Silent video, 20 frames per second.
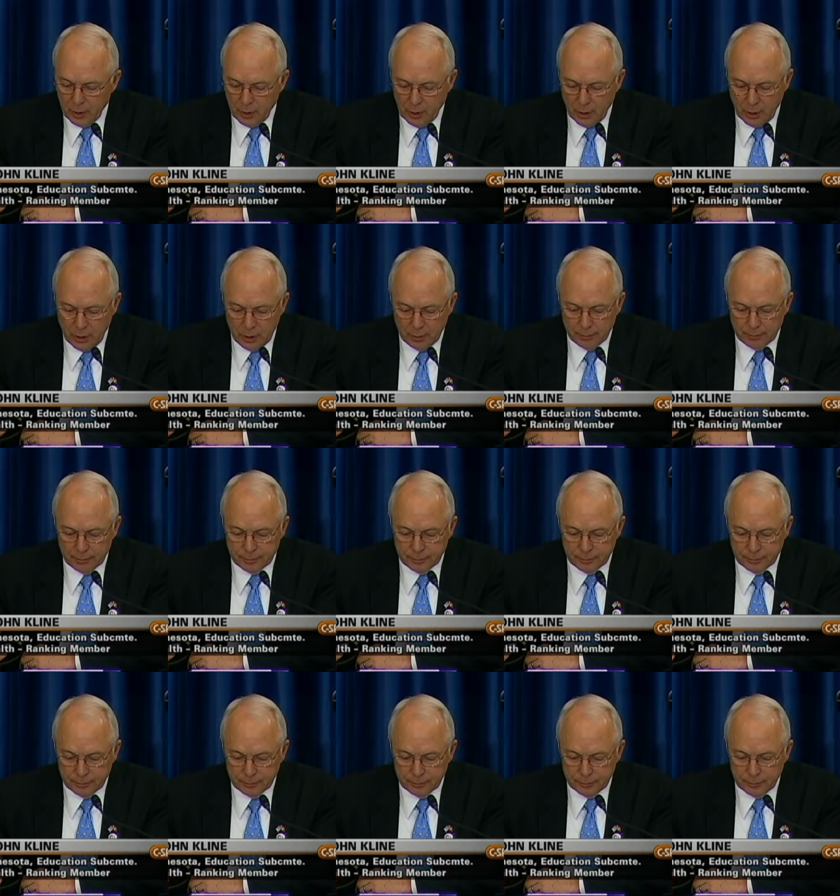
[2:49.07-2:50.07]

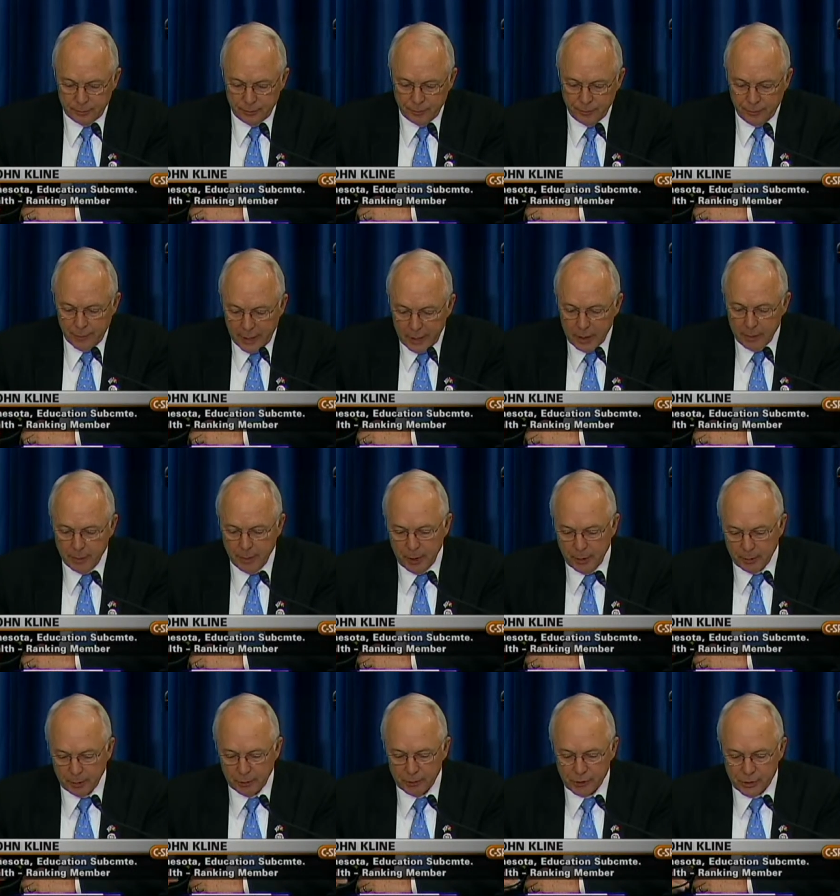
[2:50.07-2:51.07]
um, many
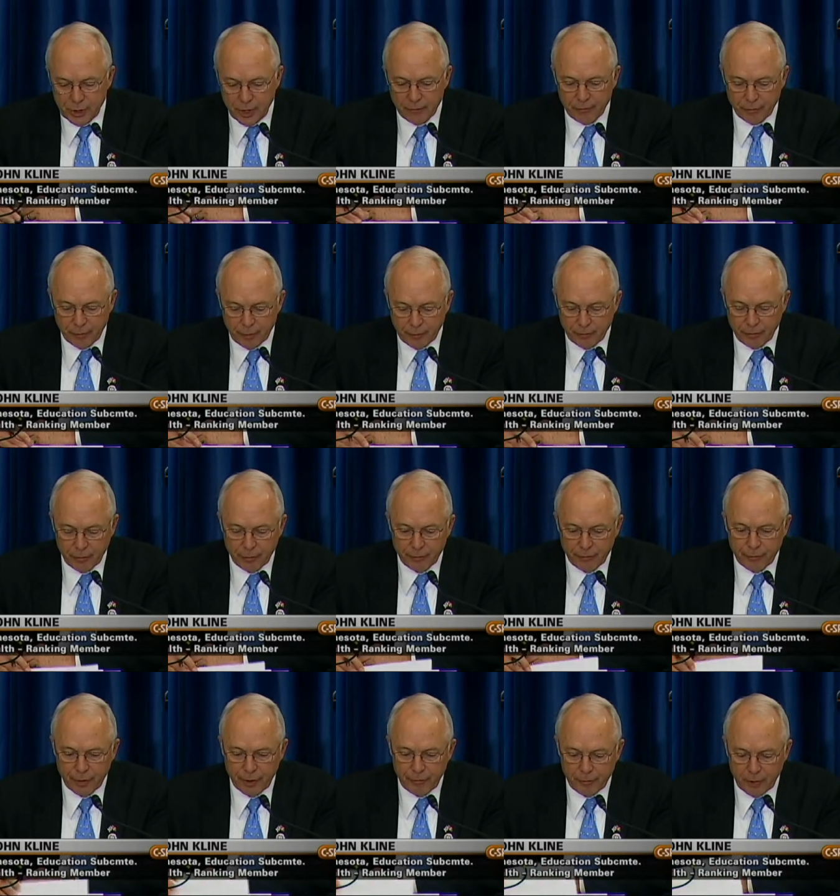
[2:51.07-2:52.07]
people suffering for a
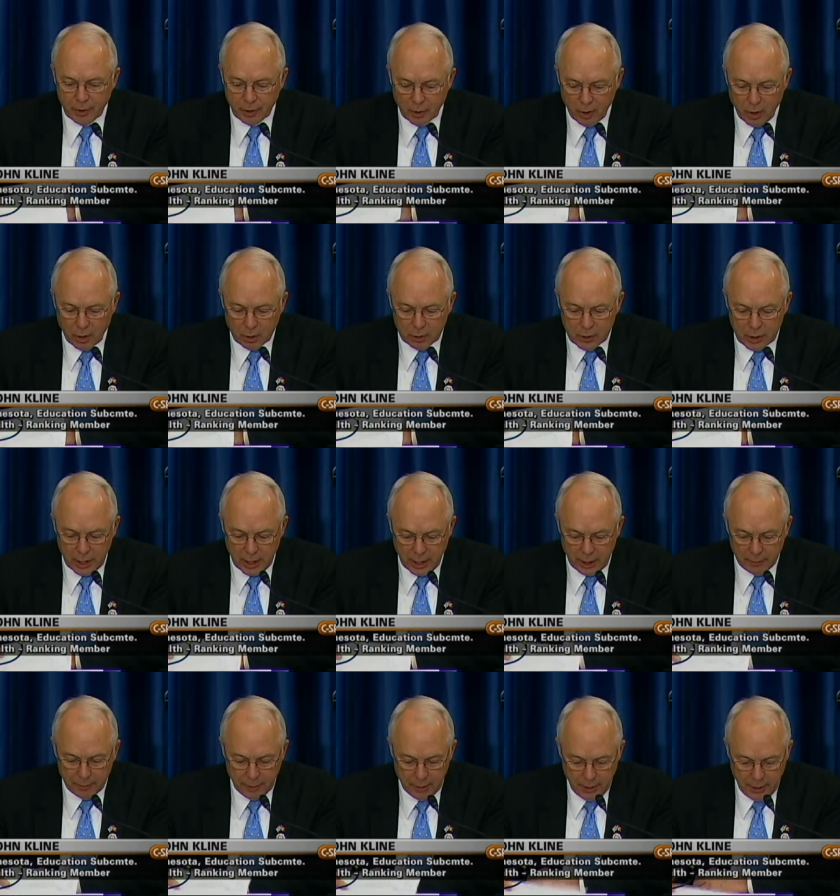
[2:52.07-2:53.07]
very, very long
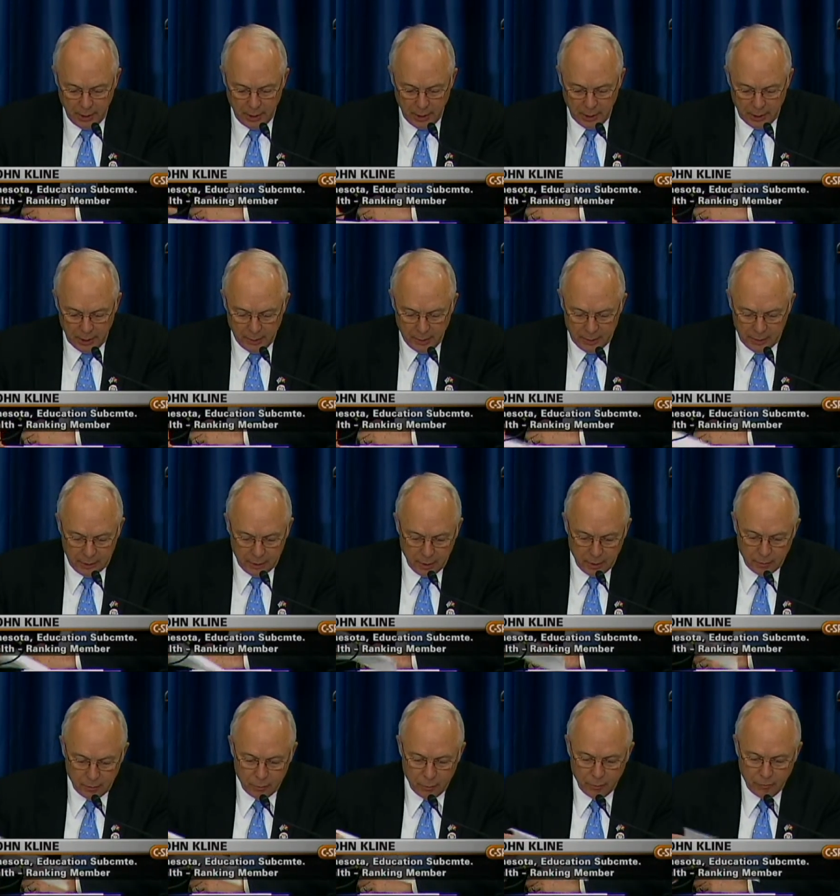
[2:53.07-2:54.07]
time. Let me
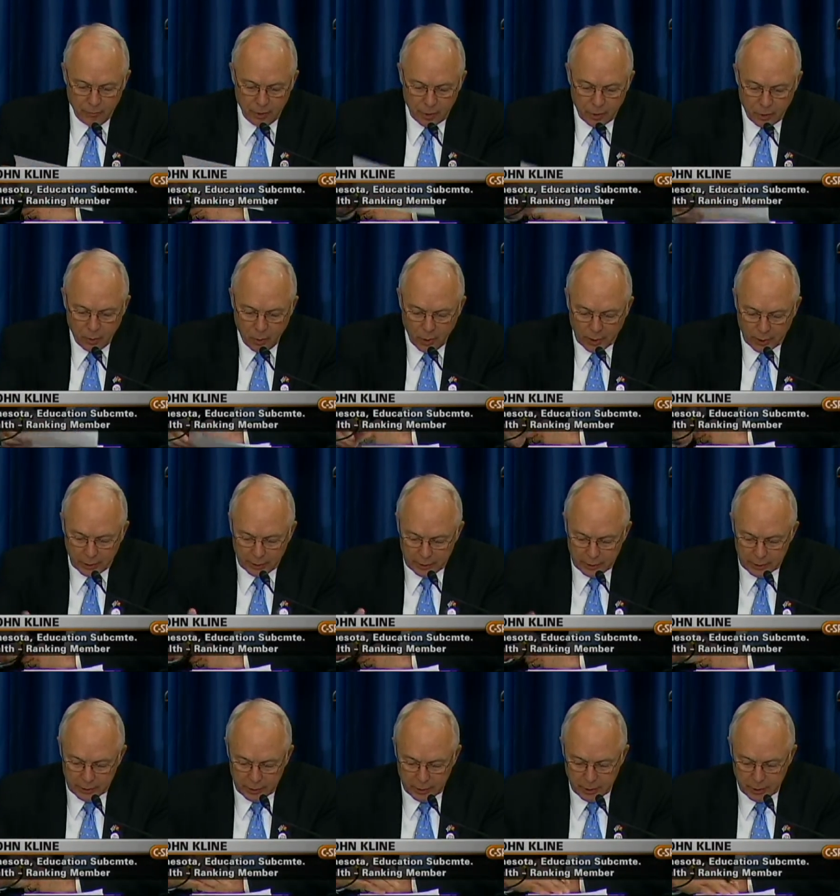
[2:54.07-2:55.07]
uh, move very
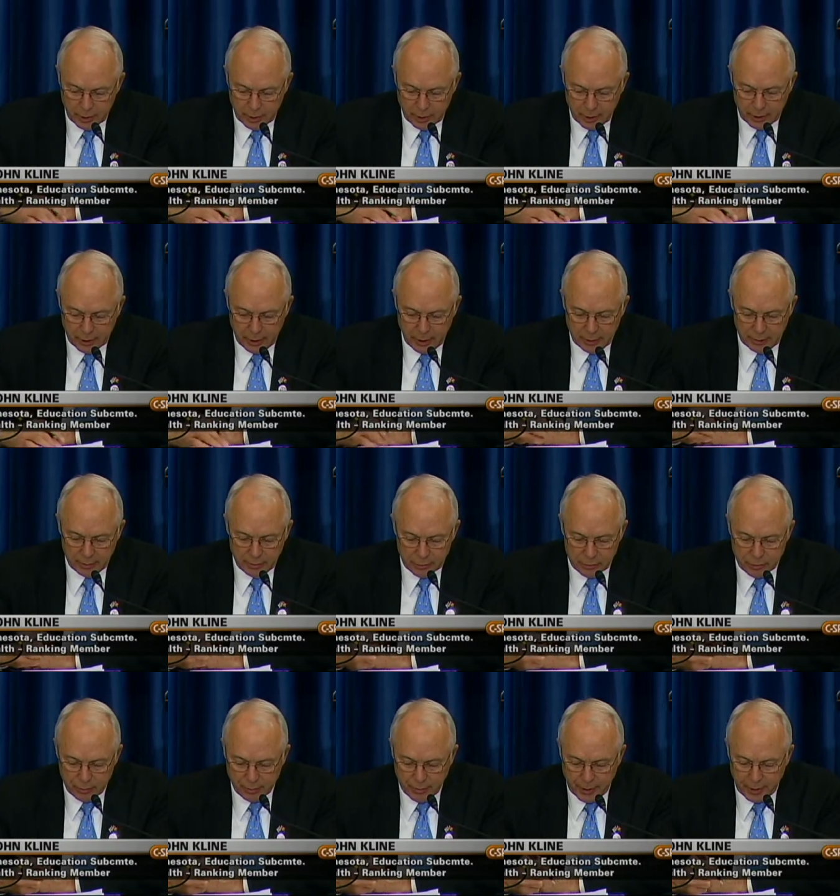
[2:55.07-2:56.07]
quickly. Uh, again,
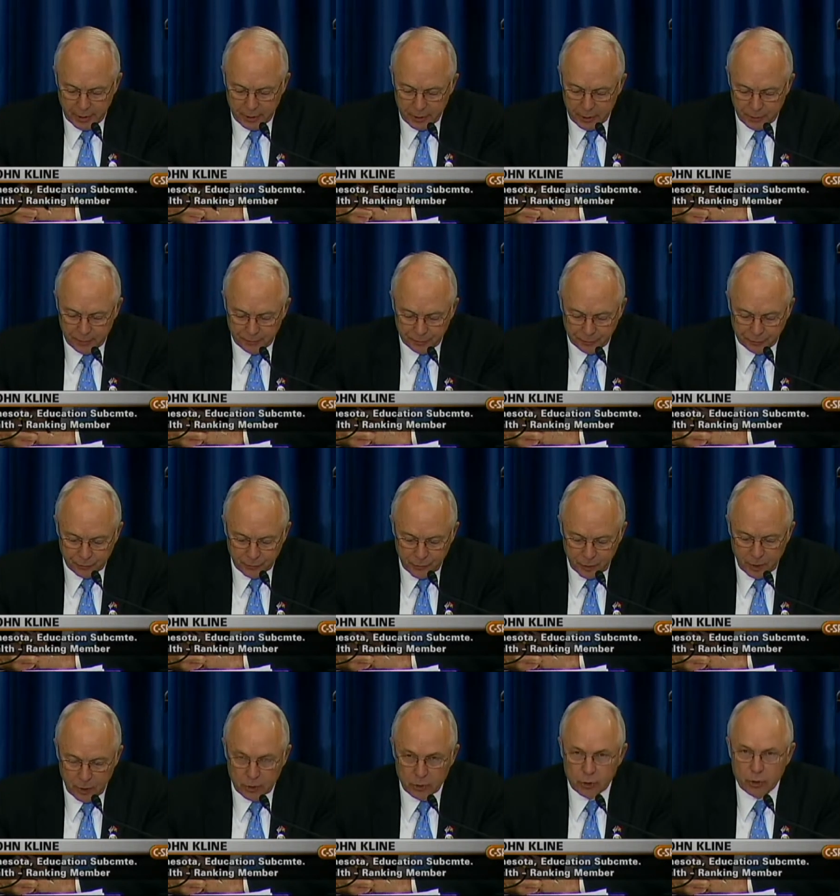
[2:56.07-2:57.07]
Mr. Baker,
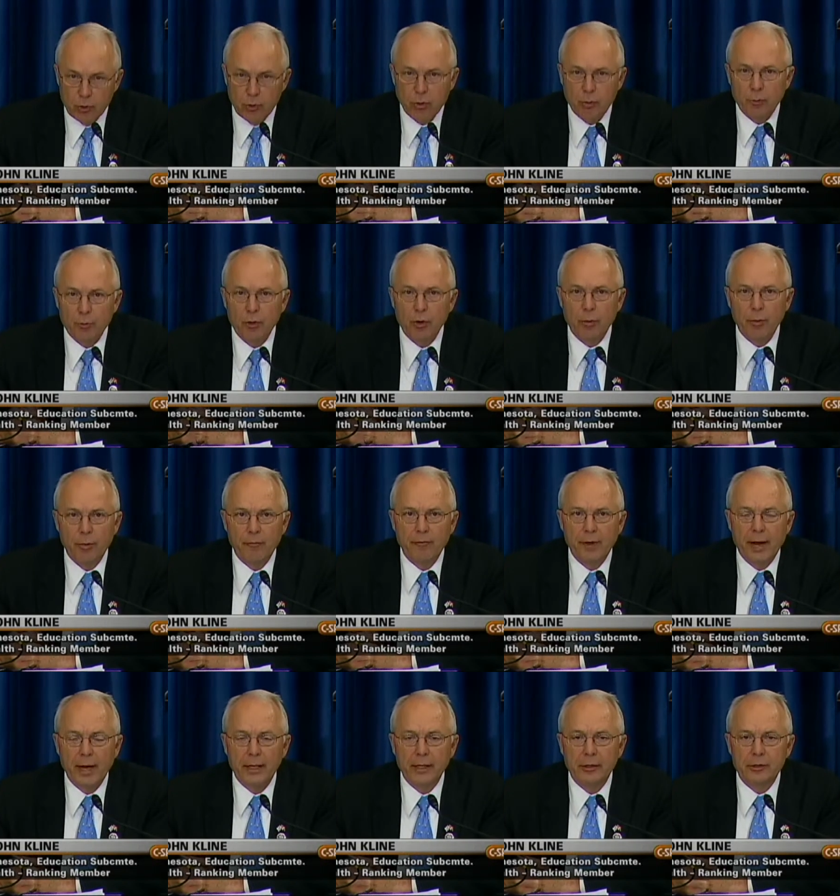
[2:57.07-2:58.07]
you're, you're
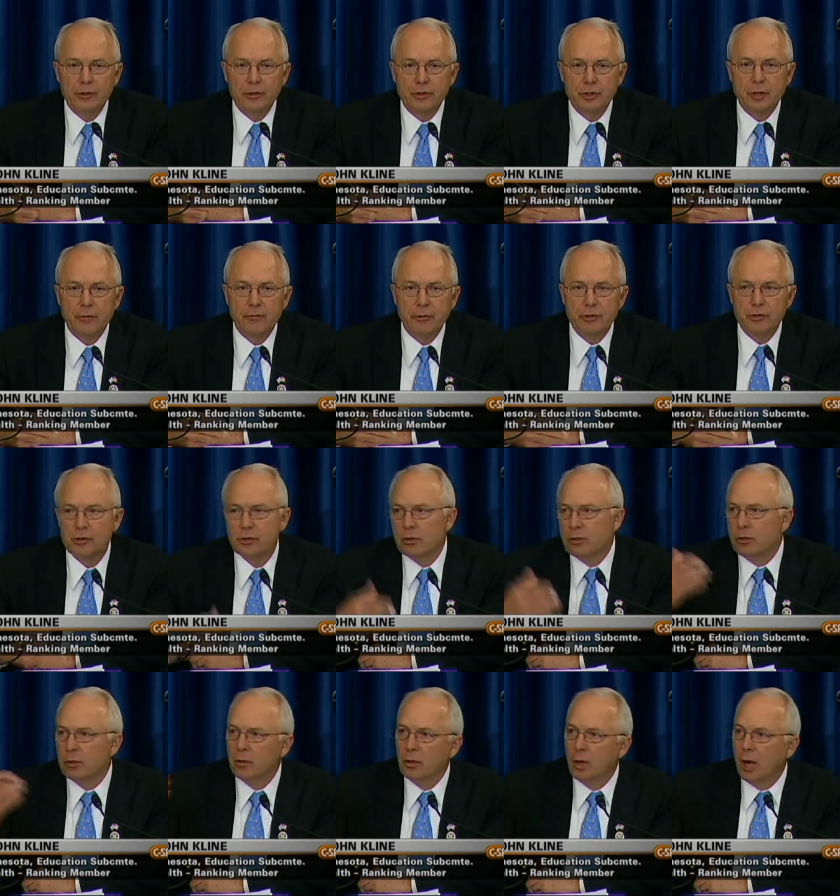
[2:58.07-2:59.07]
providing a service.
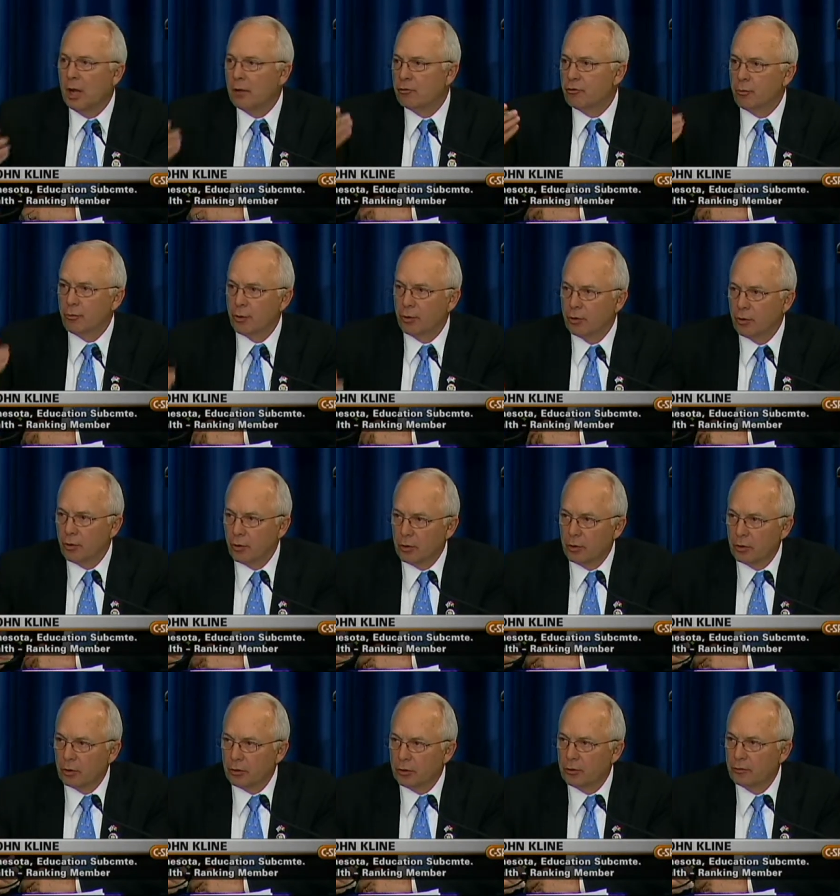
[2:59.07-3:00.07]
You're
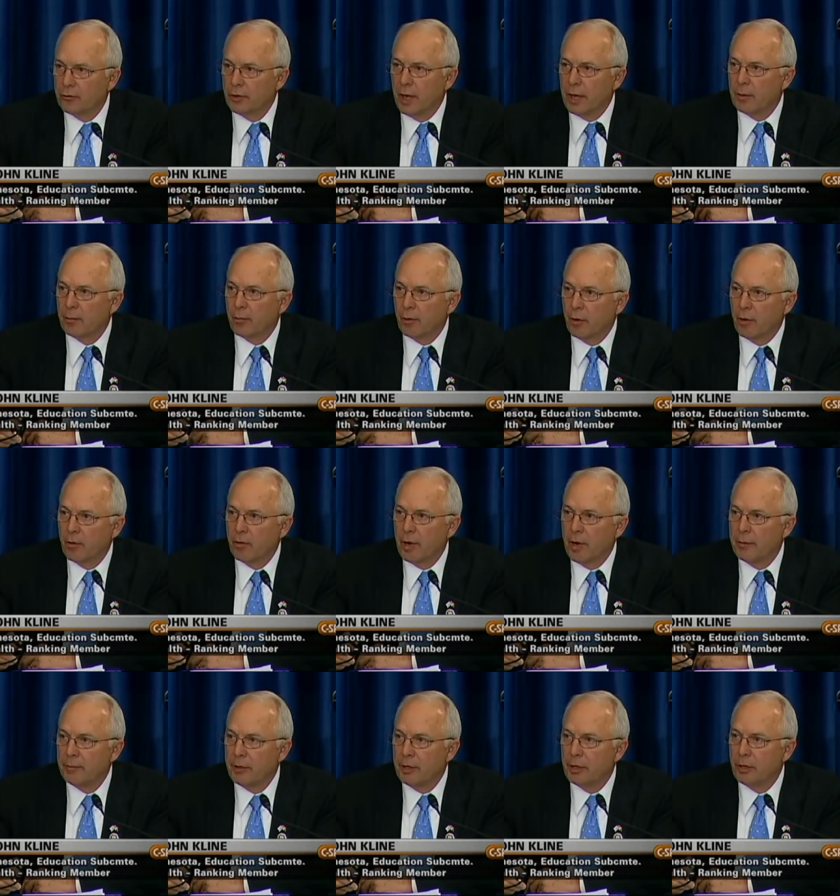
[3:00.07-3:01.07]
entrepreneurial. You've got a
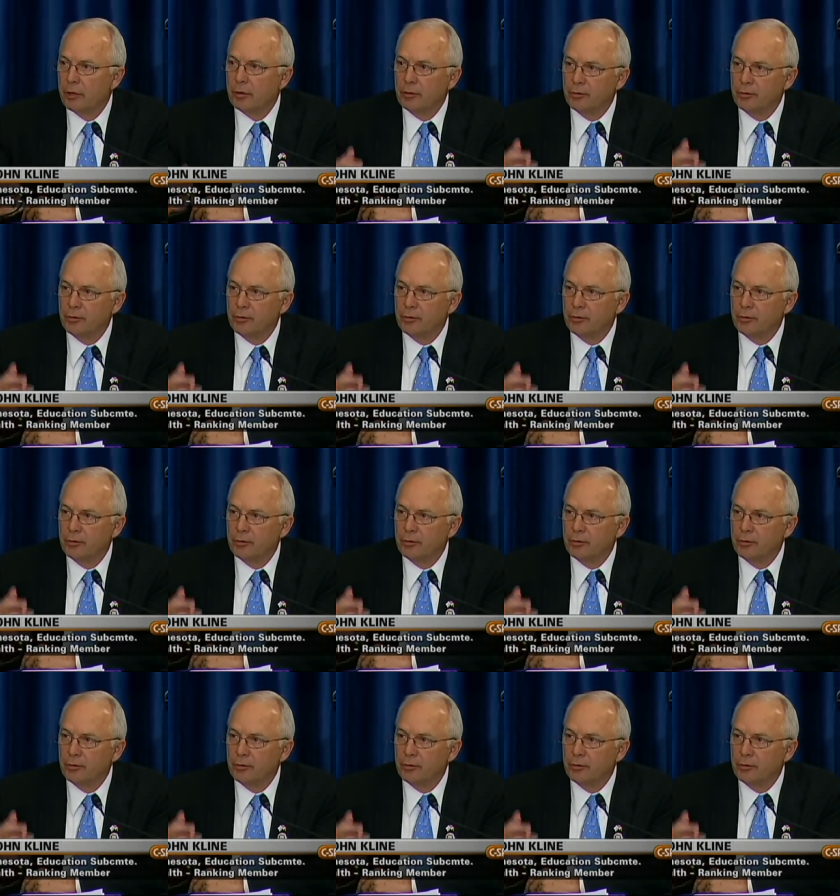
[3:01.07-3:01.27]
program here.